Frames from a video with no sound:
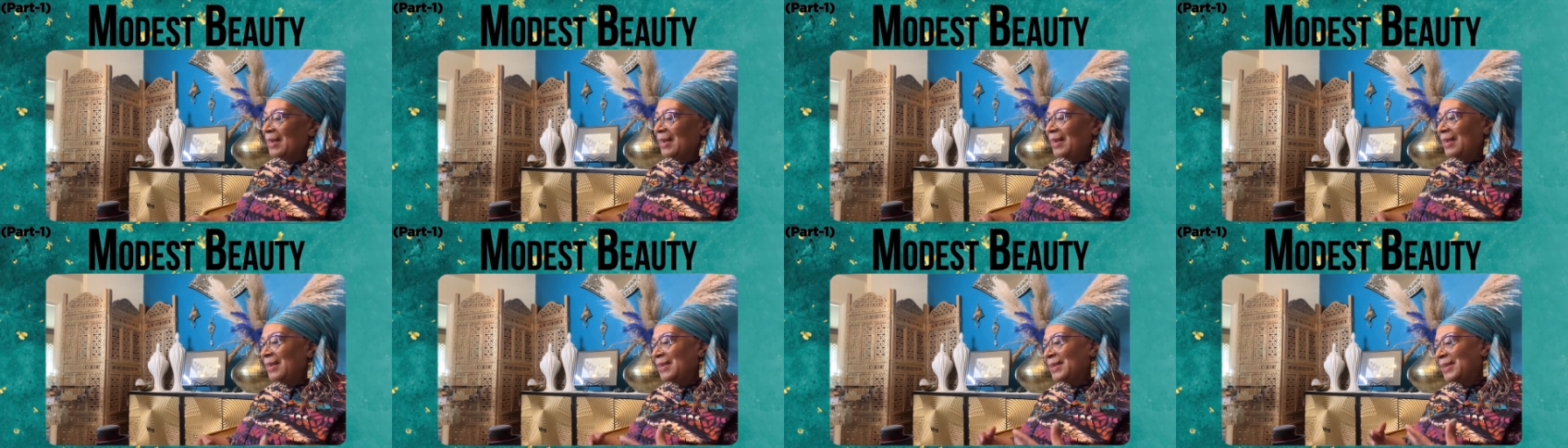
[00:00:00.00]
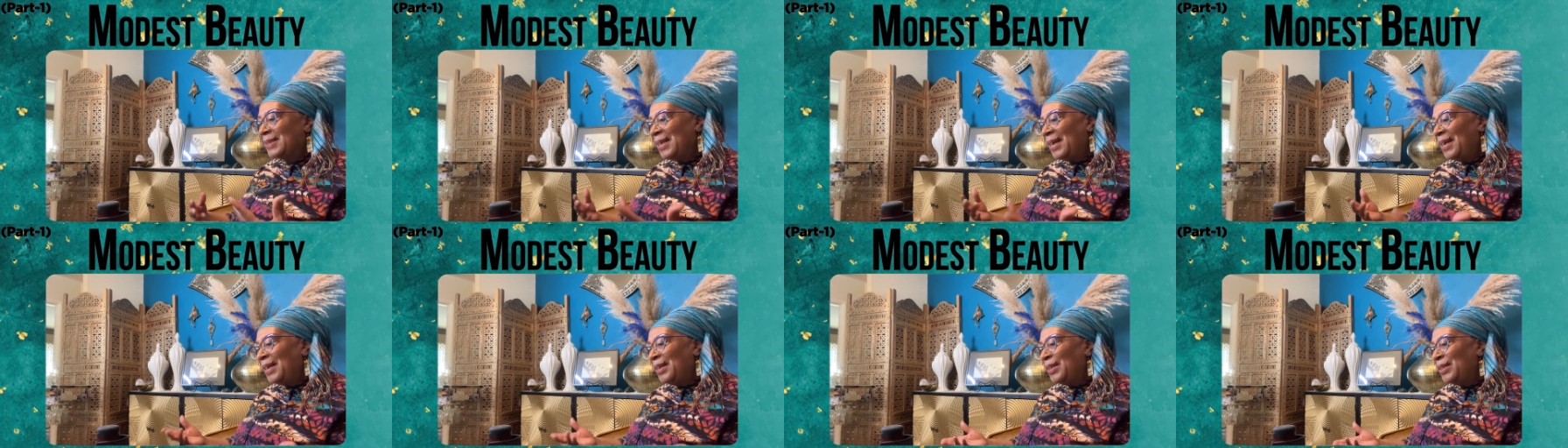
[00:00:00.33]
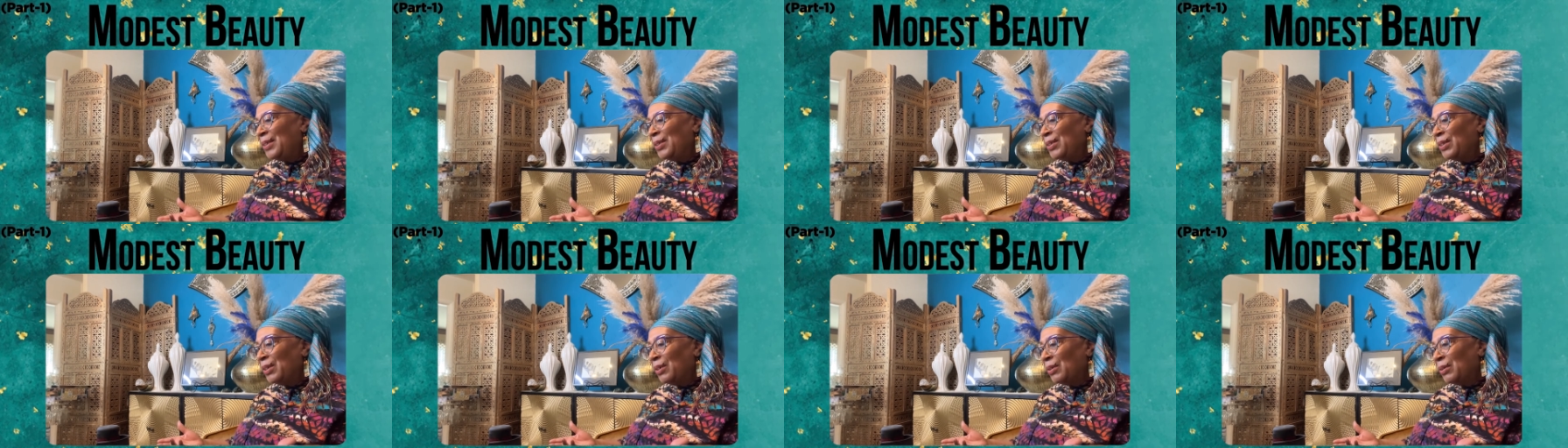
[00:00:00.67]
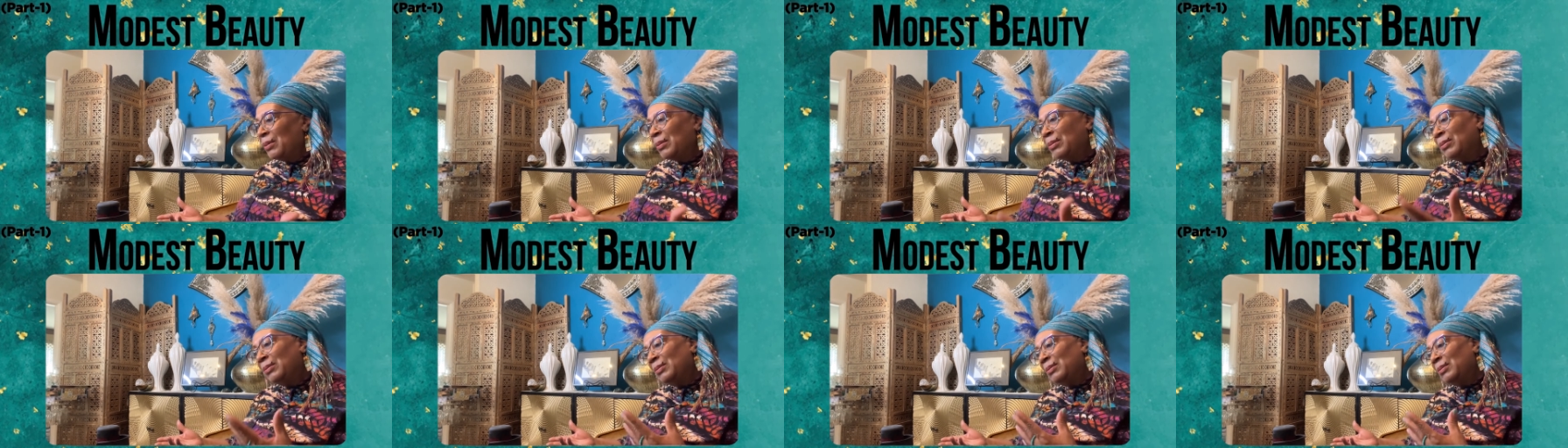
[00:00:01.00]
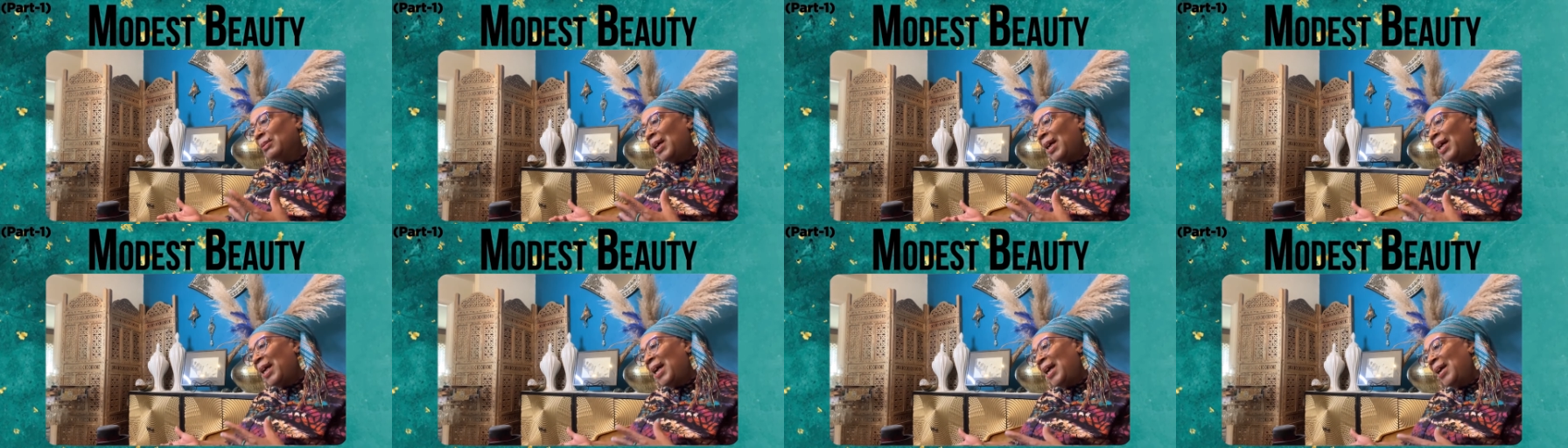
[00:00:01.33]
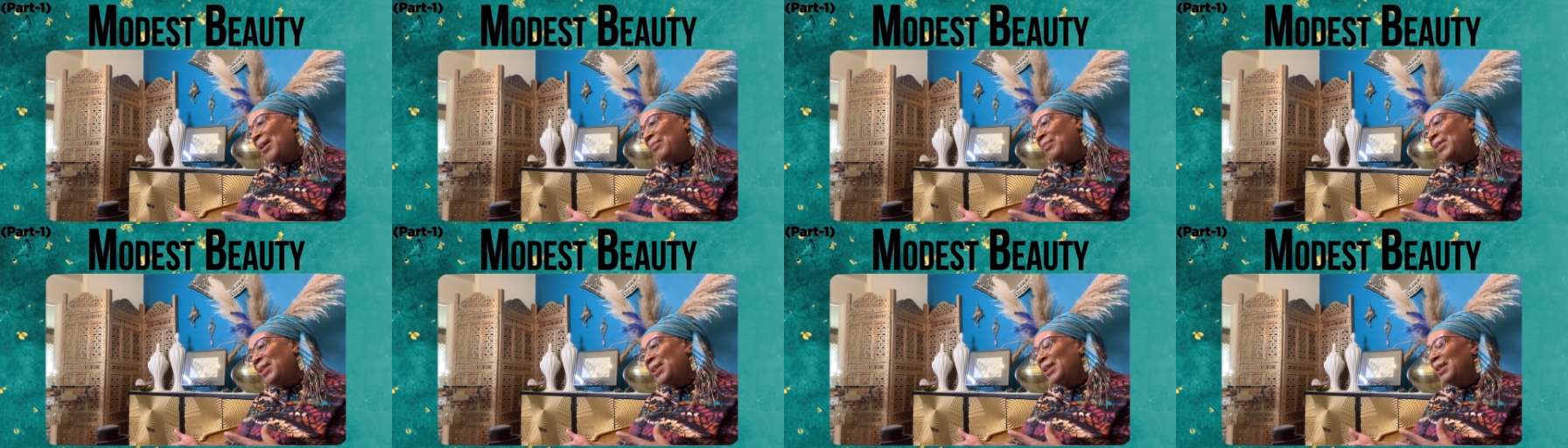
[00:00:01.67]
and say, you know, I
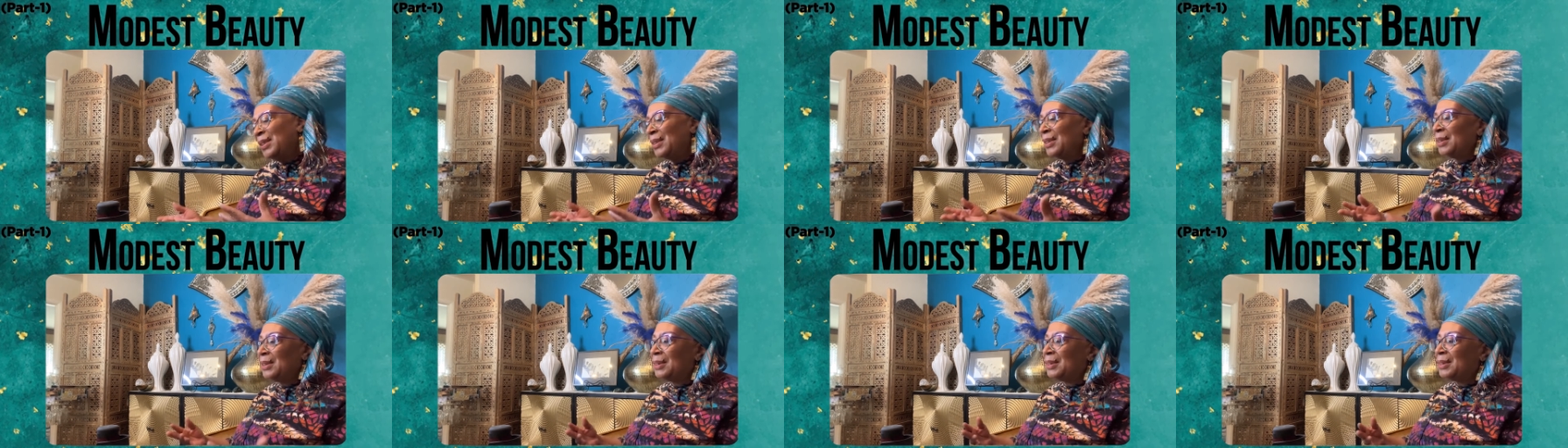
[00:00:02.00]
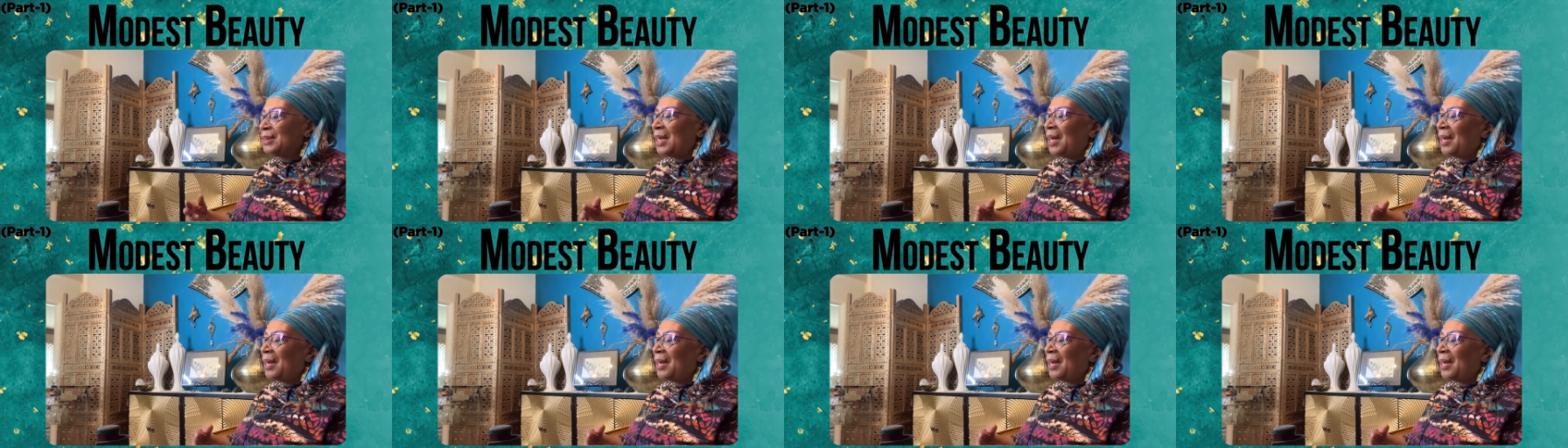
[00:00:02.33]
have this,